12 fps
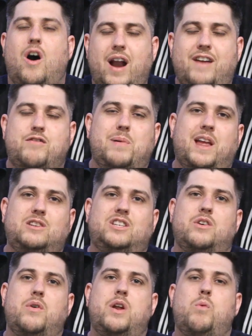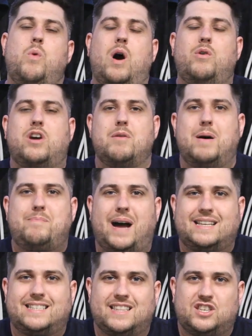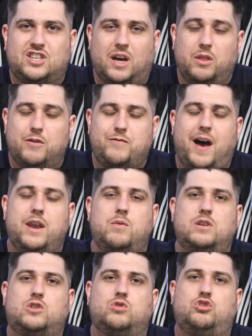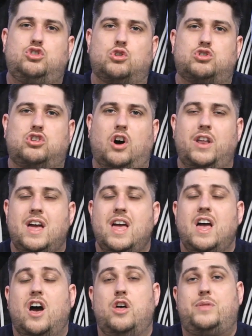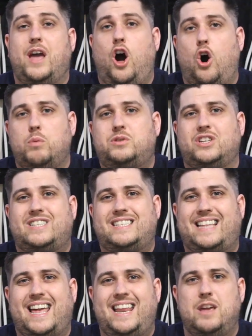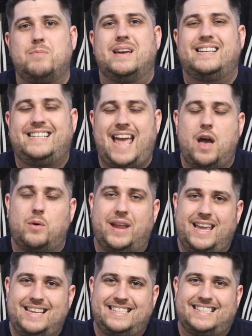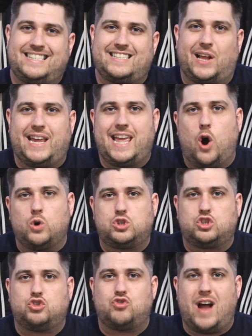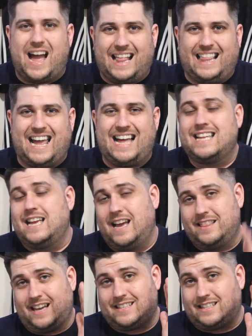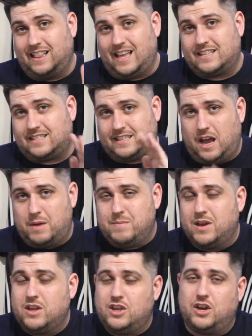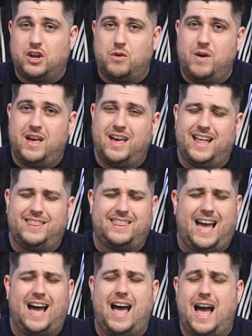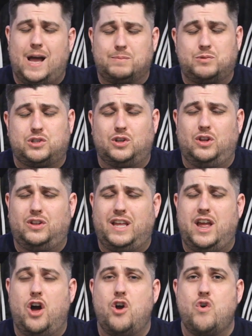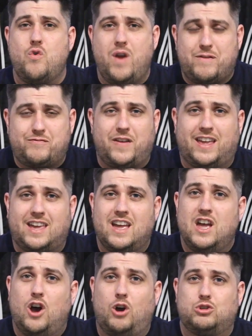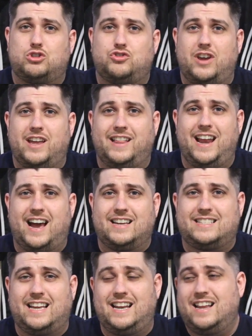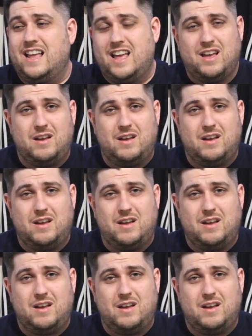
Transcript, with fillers: Alright everybody, how's it going and welcome back to the channel. The final whistle's just gone at the Optus Stadium down in sunny Australia, and that's the last time you're going to hear that absolutely horrific Australian accent.